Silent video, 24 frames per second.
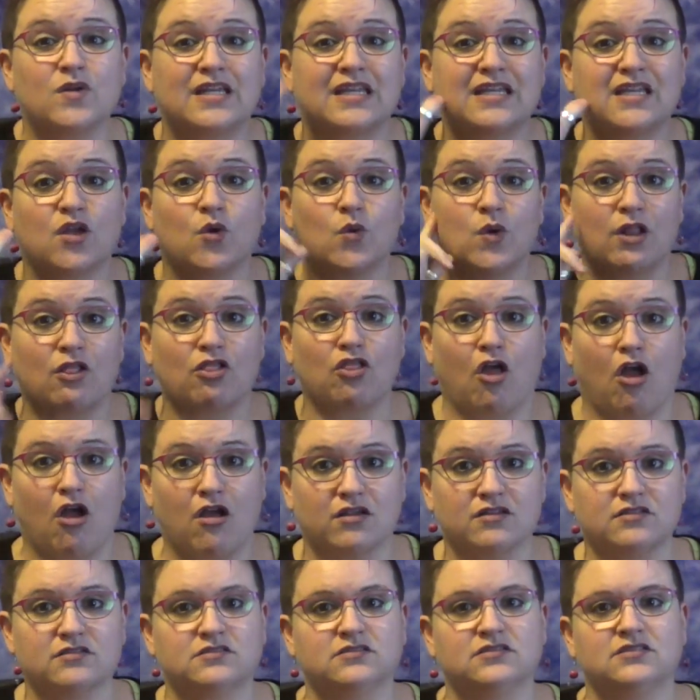and they might
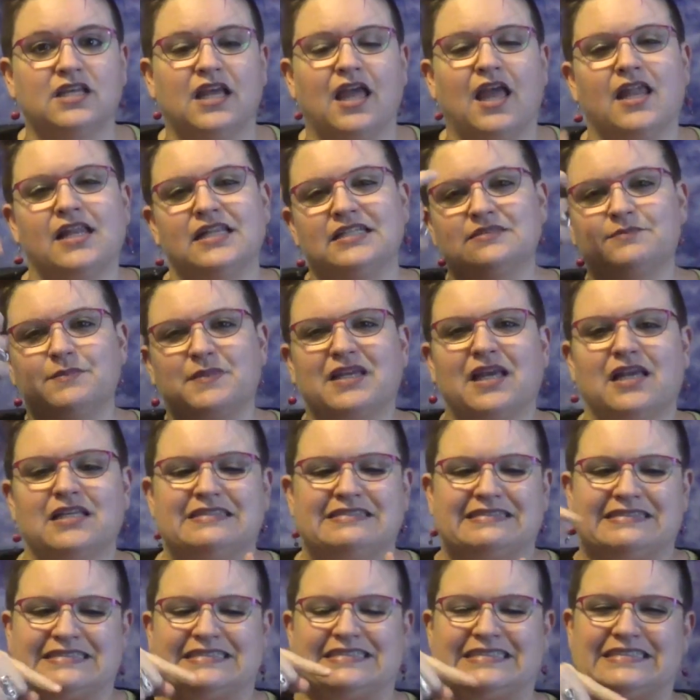even have profound
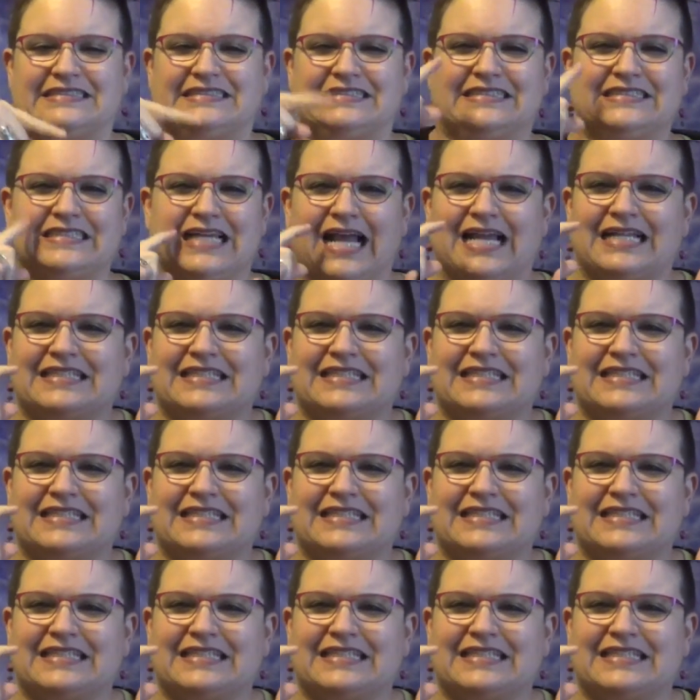hearing loss.